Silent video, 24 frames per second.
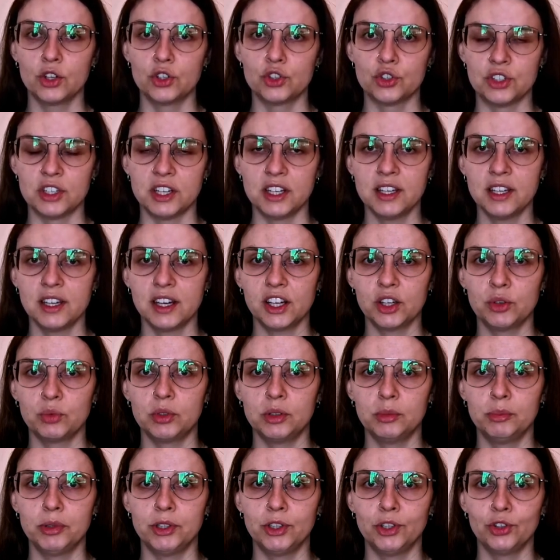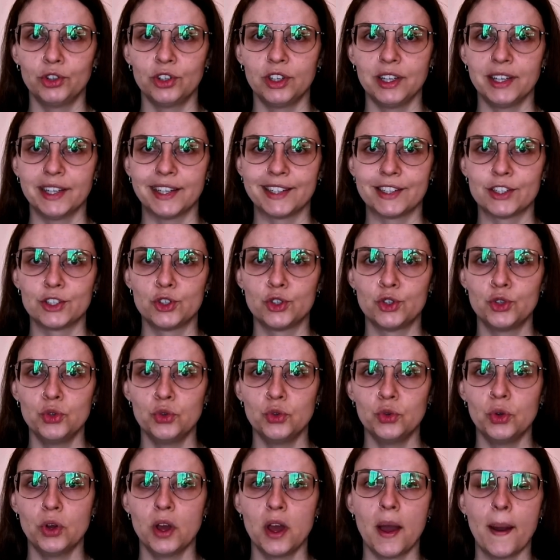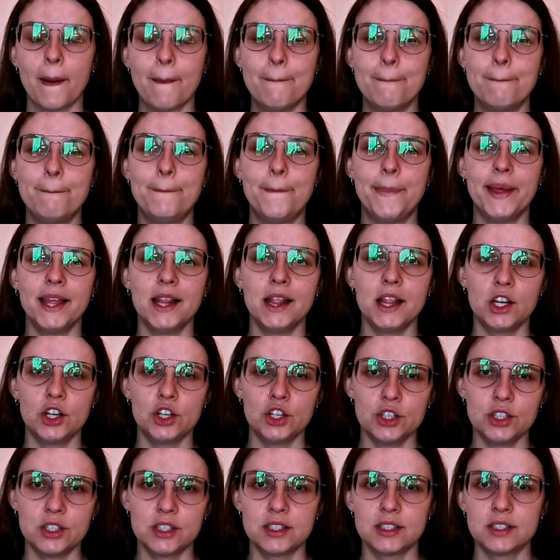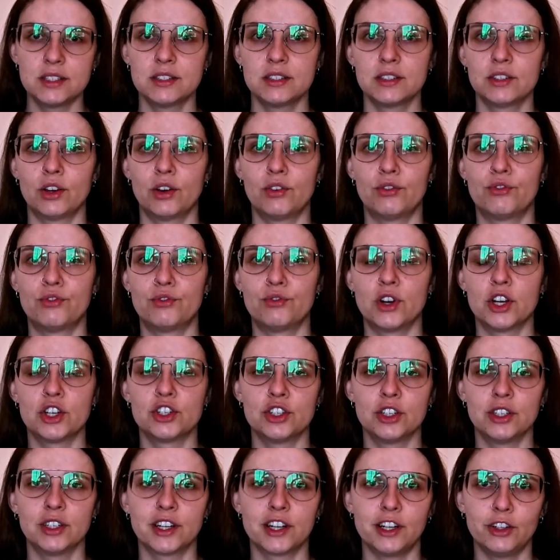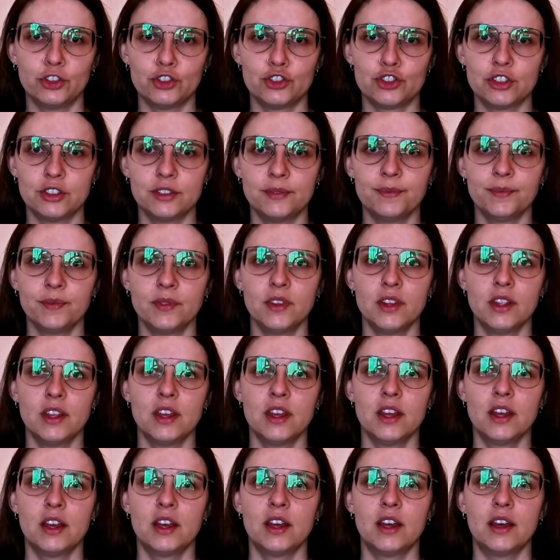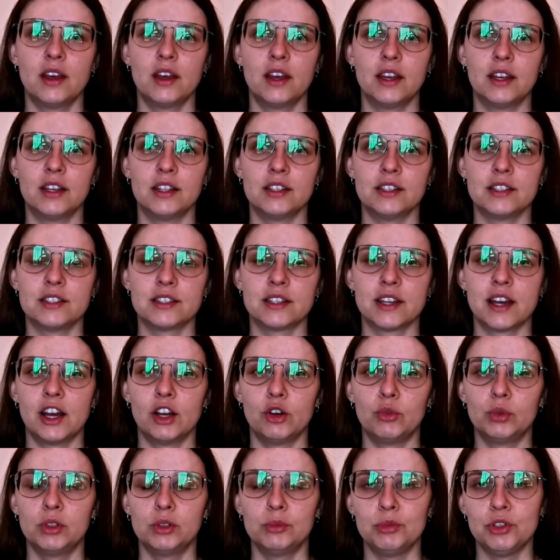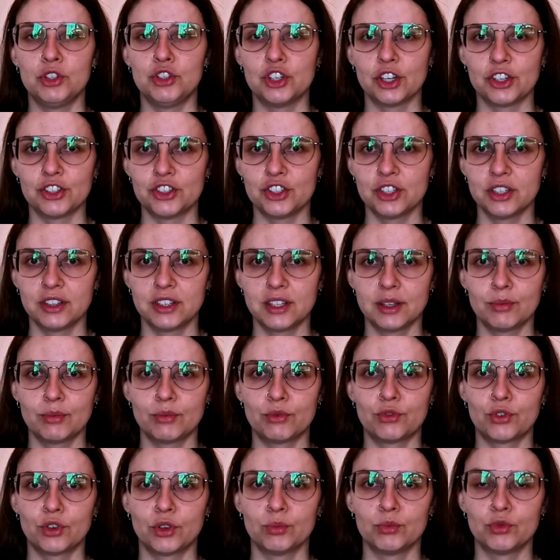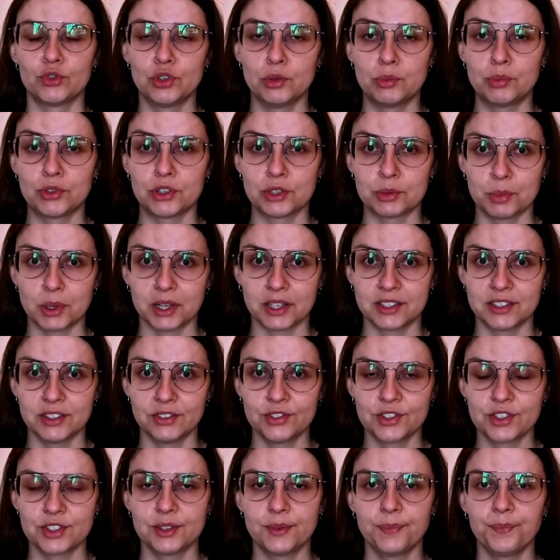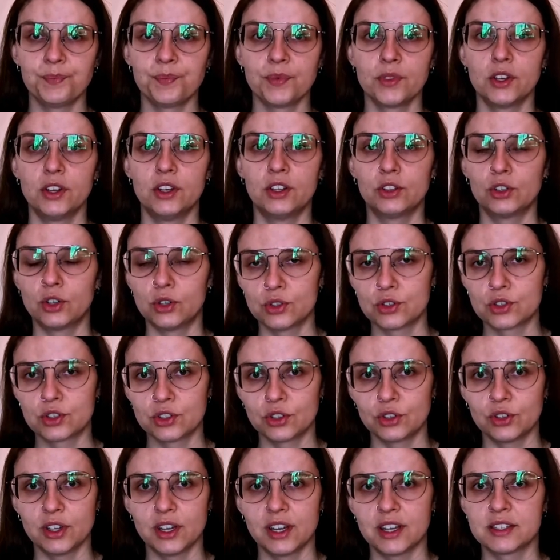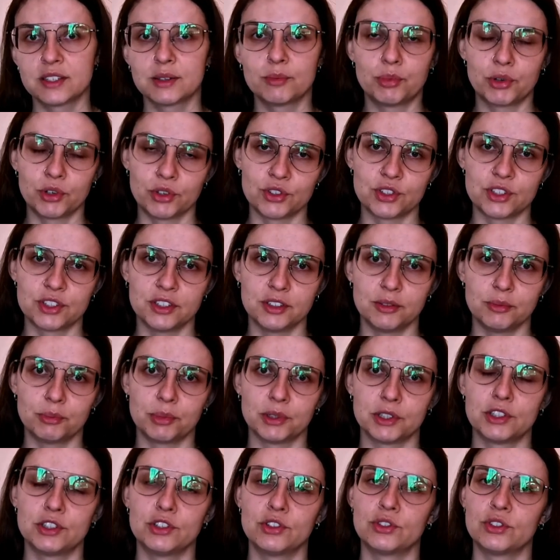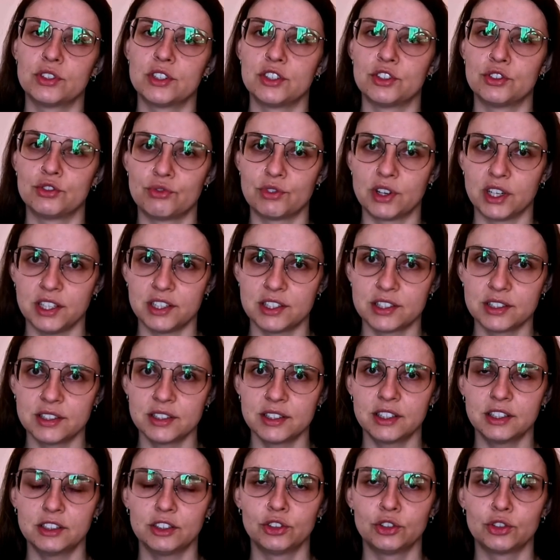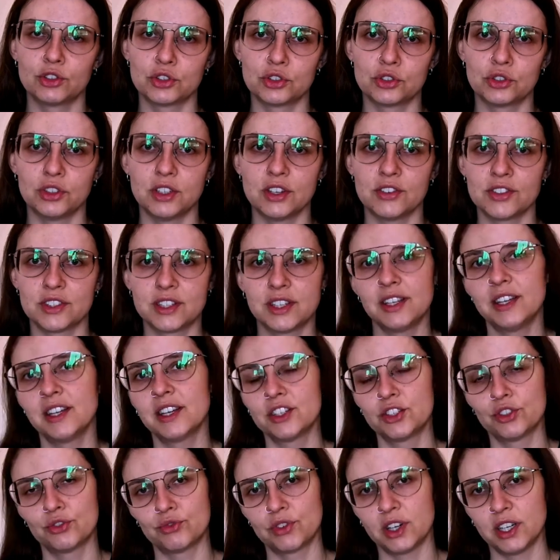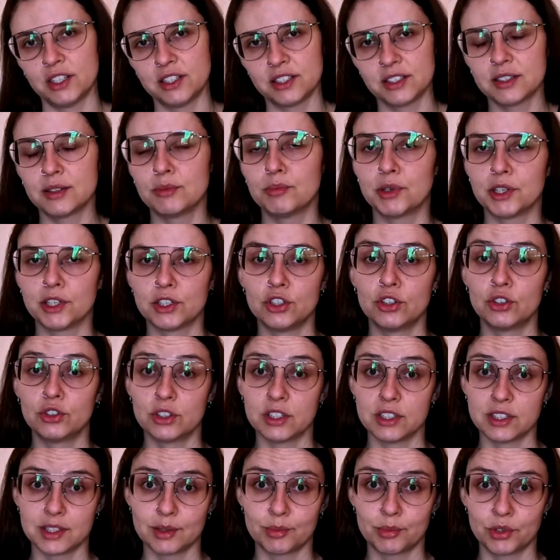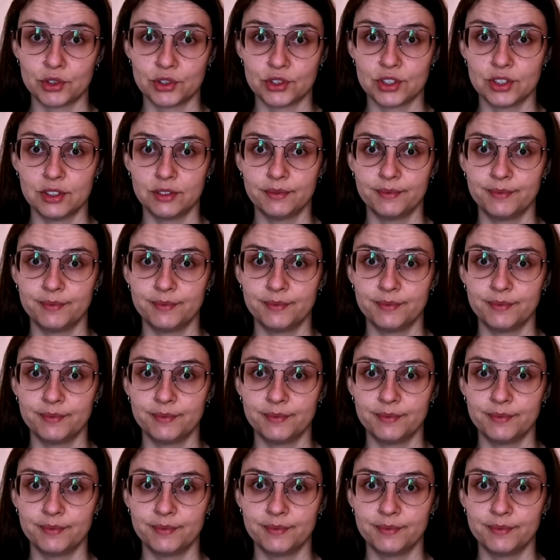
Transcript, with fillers: Today, I will be looking at two pillars of Russian culture, and uh, I will be judging them from two perspectives Tolstoy as a person but not as a writer, and Dostoevsky as a writer but not as a person.